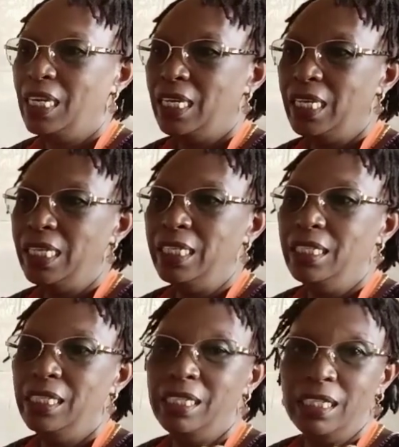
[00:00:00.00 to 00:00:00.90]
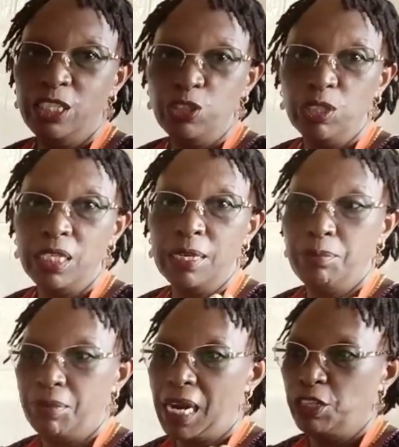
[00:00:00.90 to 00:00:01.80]
in reducing
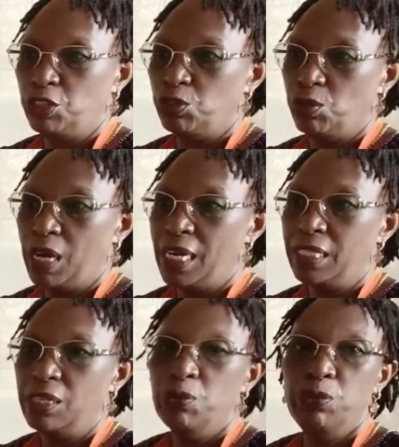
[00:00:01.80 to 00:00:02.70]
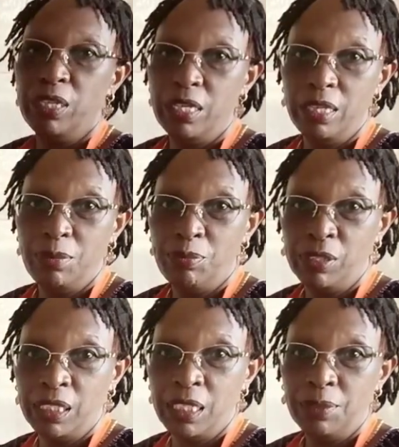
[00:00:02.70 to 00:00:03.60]
blood sugars within the
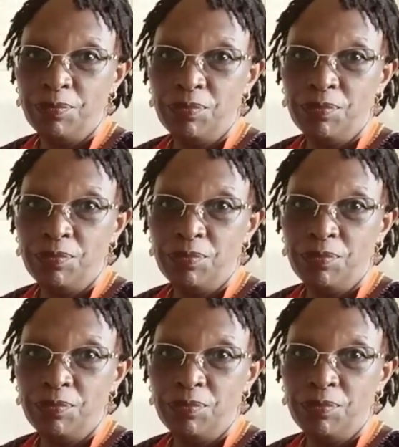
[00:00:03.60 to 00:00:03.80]
body.